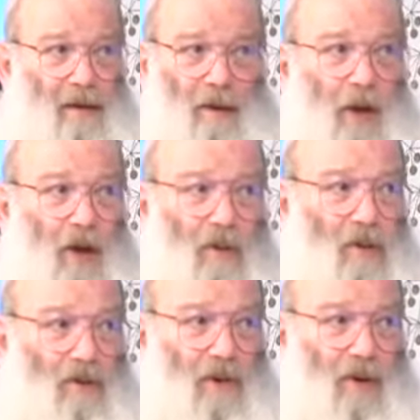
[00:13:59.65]

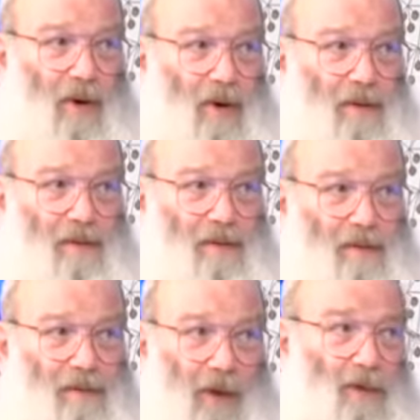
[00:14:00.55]
long before
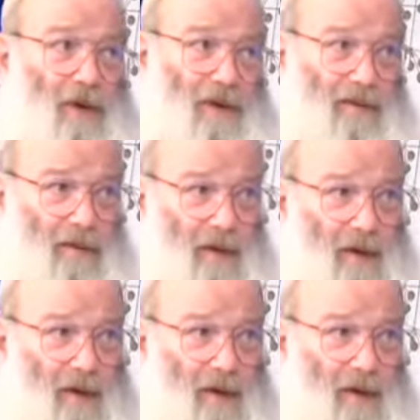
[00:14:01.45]
Joseph